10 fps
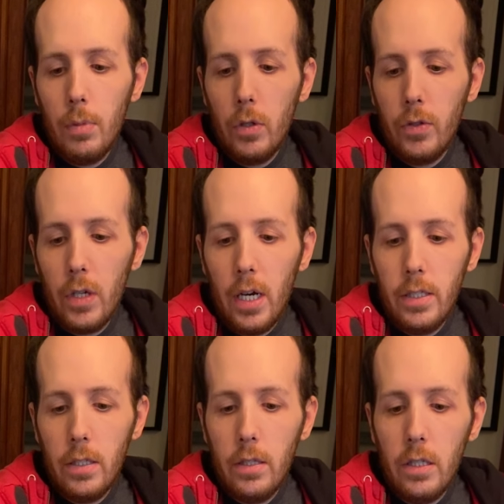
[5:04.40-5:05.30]
both
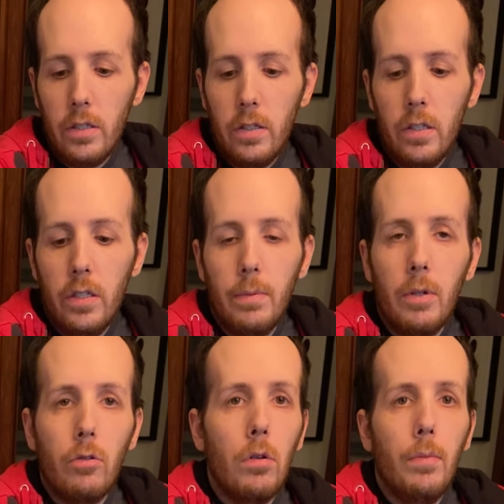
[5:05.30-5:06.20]
sides, and this is
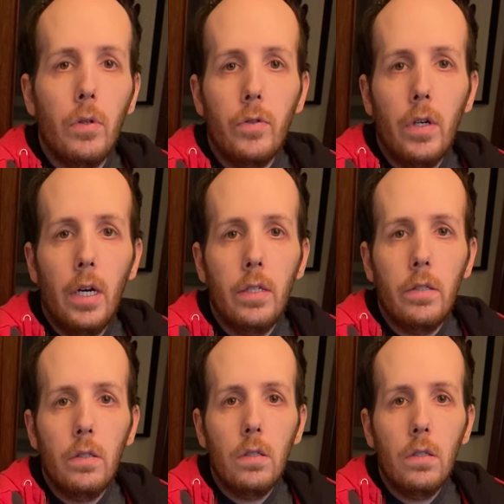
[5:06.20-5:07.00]
symmetrical on both sides.